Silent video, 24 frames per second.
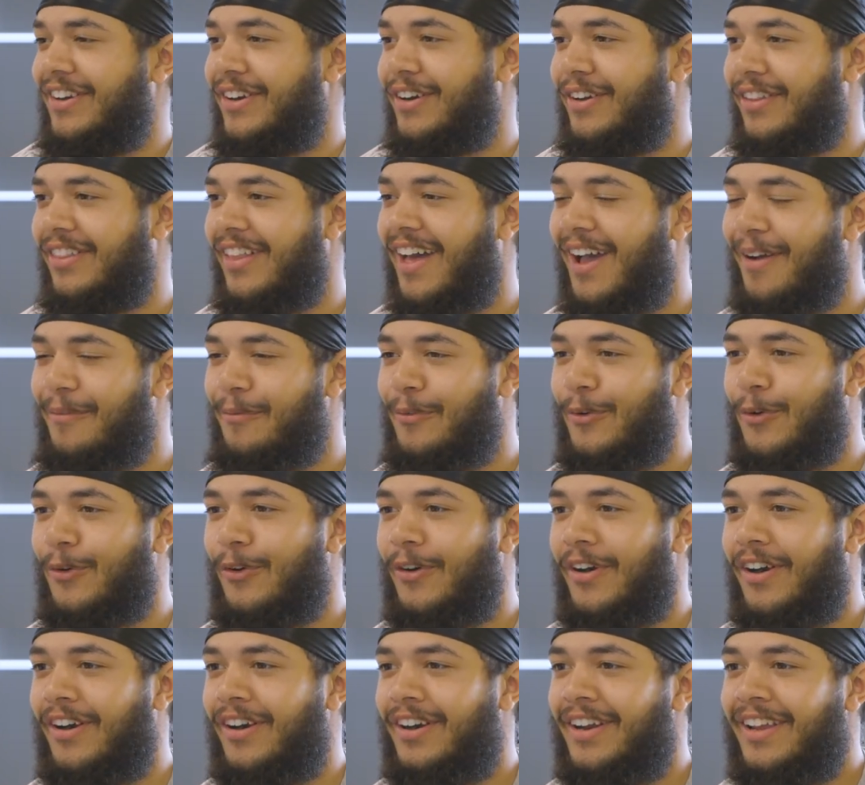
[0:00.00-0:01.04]
You're a lot
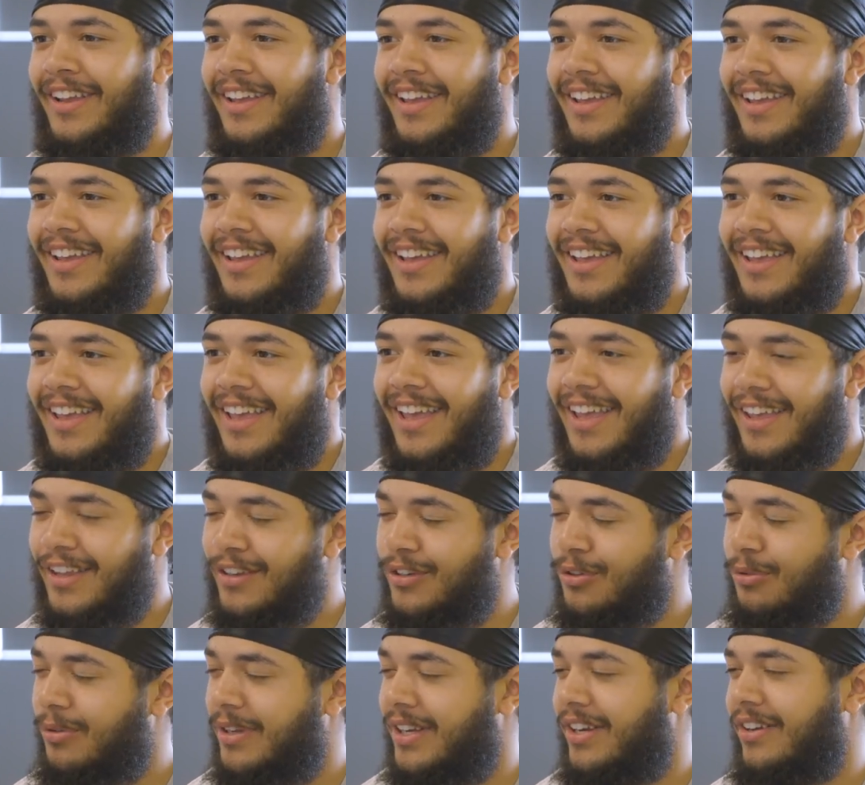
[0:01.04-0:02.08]
more
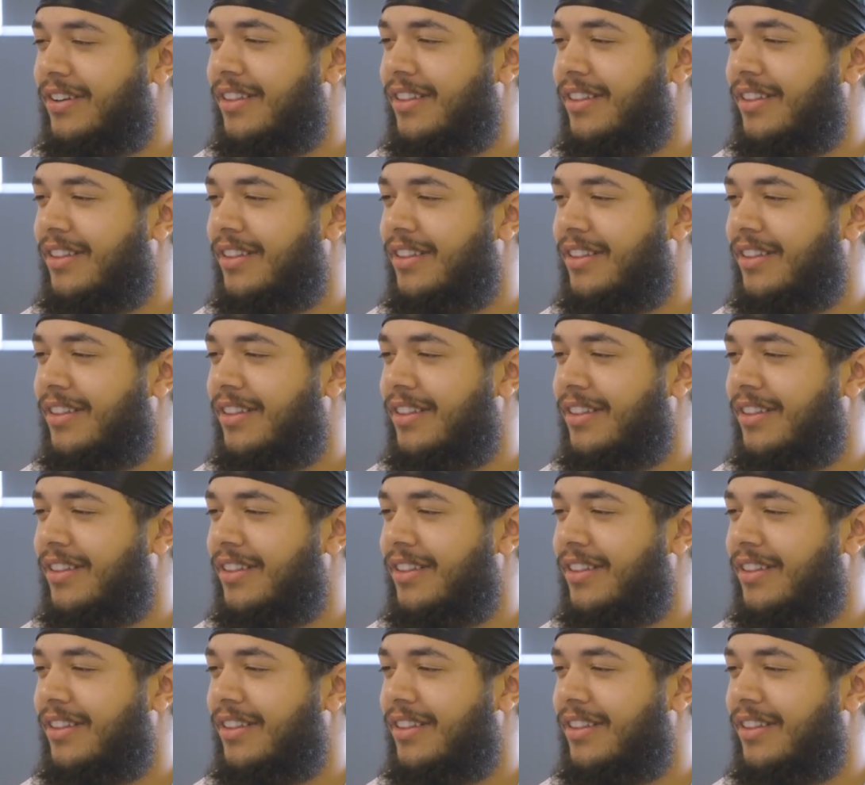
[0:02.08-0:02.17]
into it.